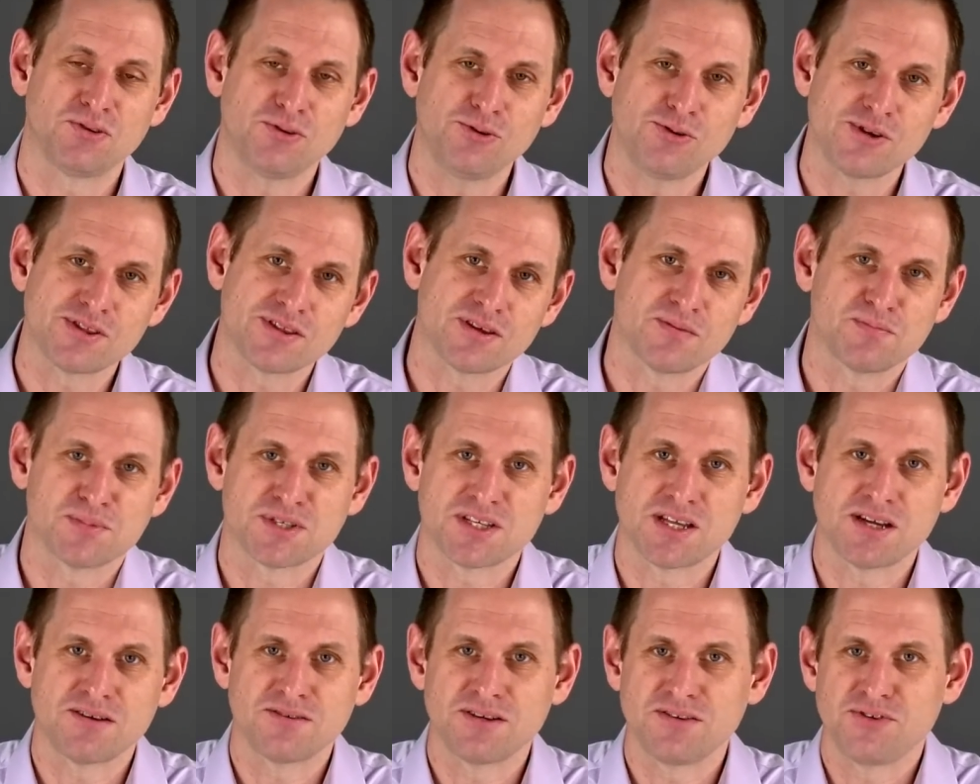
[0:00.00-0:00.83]
or a
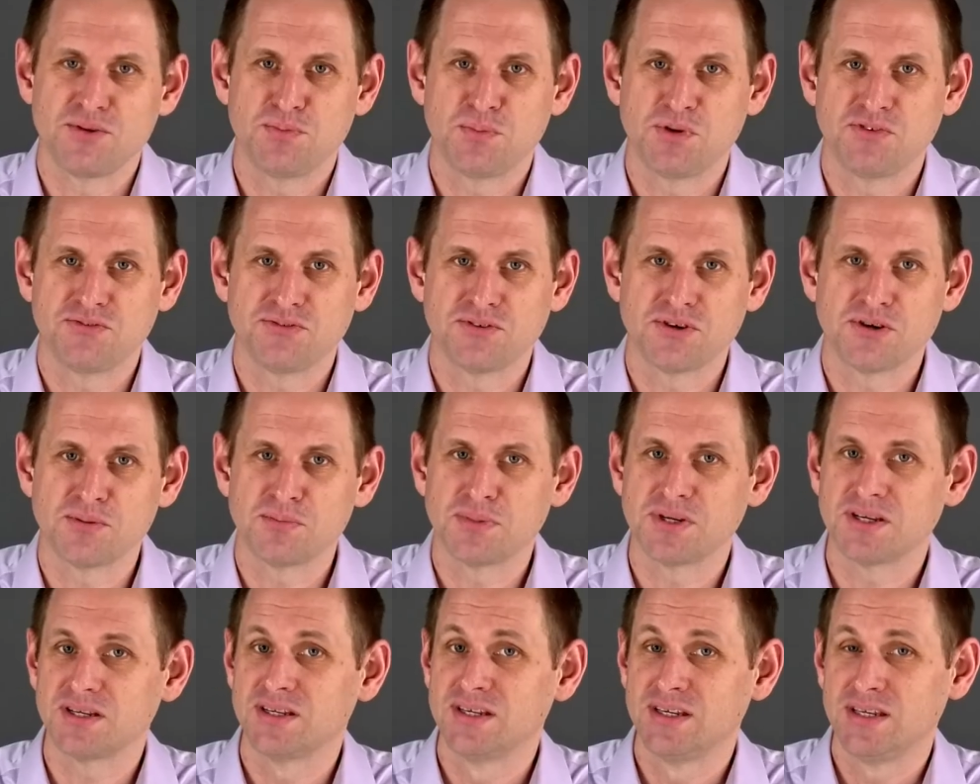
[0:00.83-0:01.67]
thumbs down if you prefer.
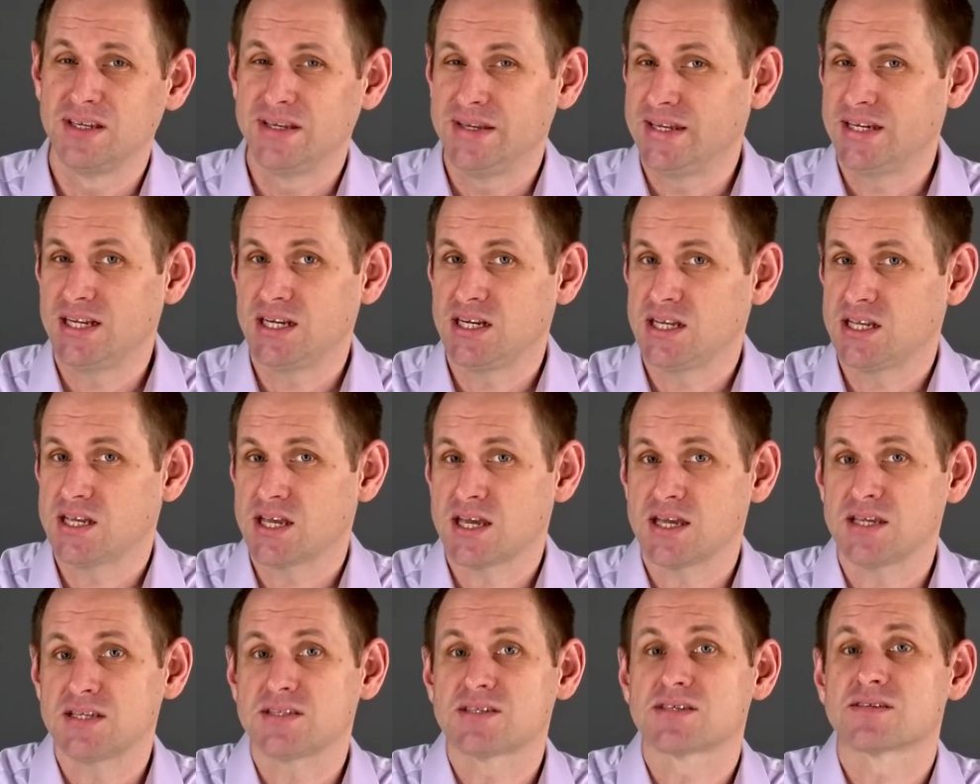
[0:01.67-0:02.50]
But in any
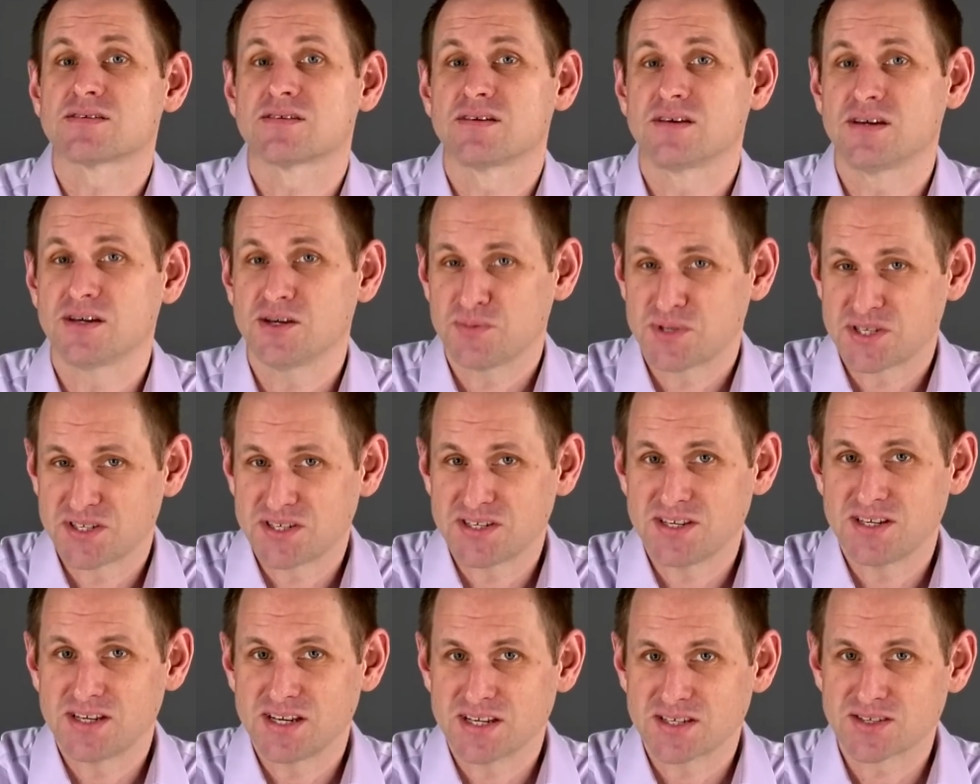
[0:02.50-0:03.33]
case, I hope to
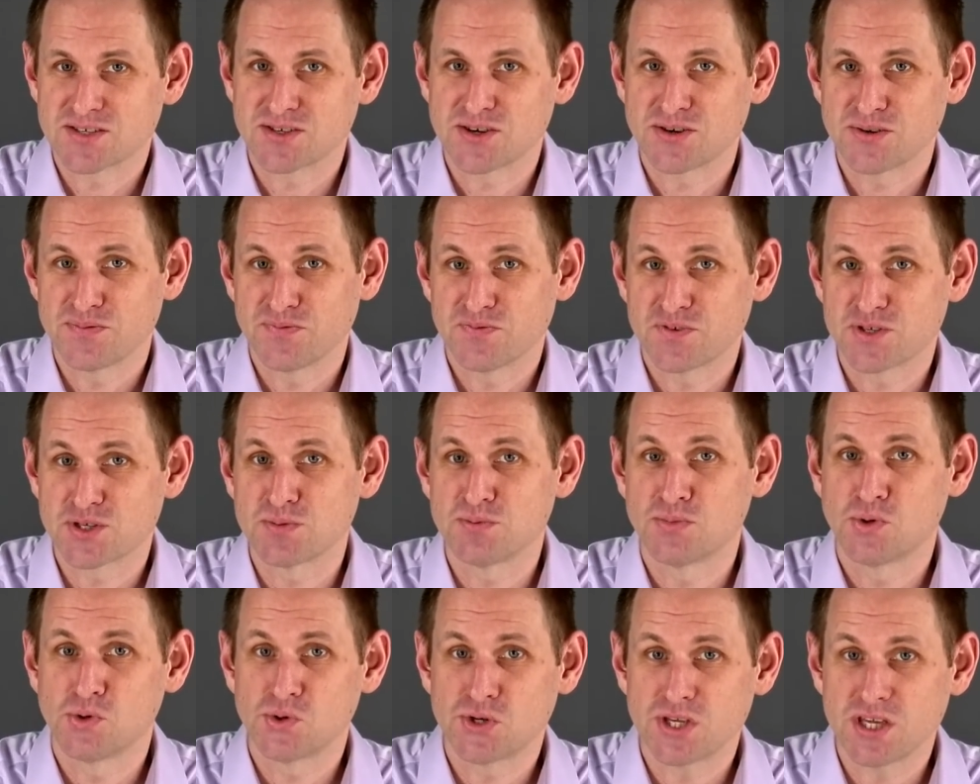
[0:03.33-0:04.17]
see you next time for
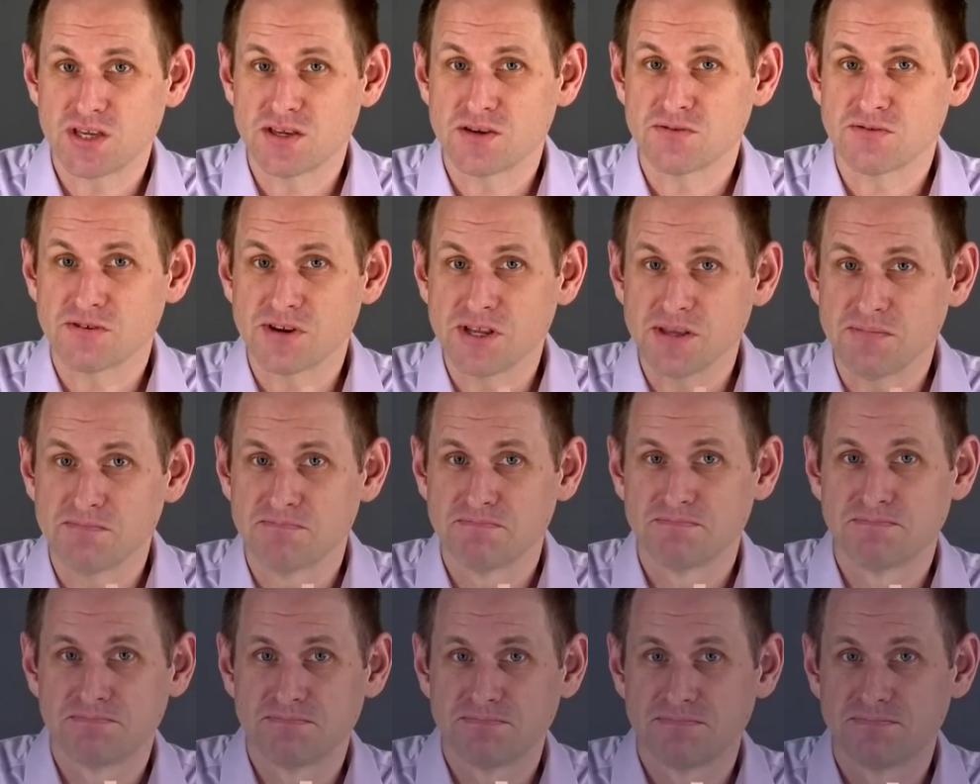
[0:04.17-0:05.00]
some more geekery.